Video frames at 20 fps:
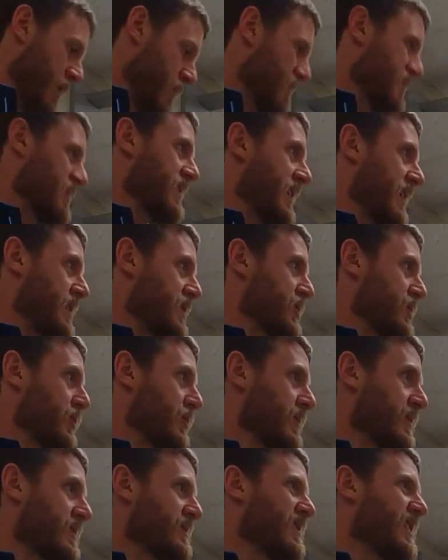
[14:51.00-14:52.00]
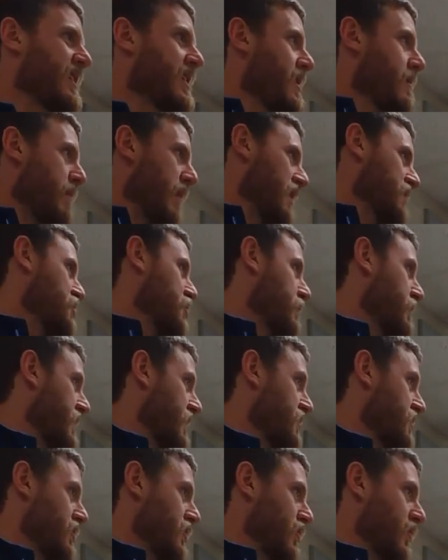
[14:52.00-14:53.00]
want to see ancient Greece, Machu
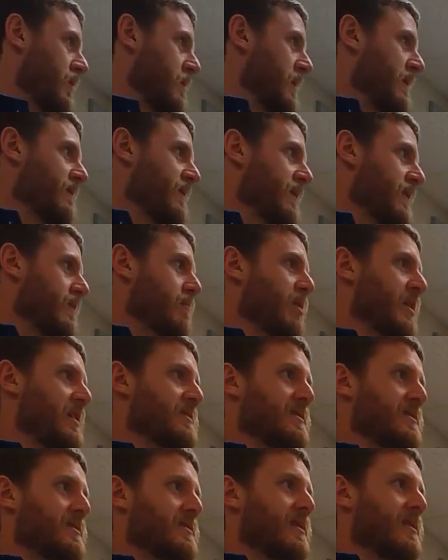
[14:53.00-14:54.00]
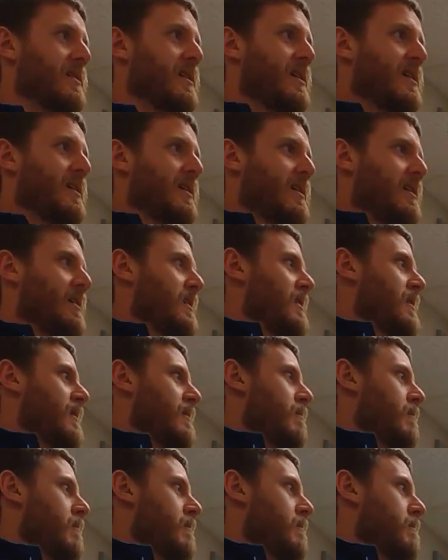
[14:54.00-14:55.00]
Picchu, one of my favorite places.
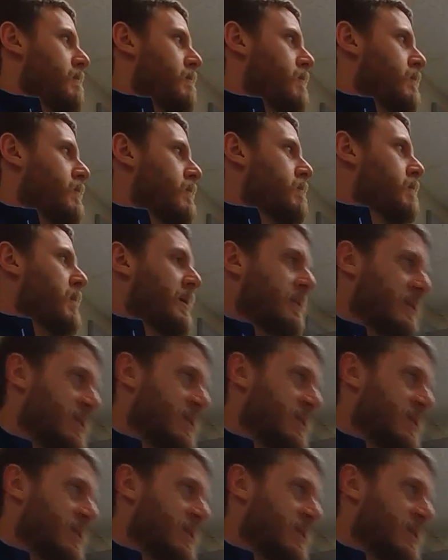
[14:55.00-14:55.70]
But I'm a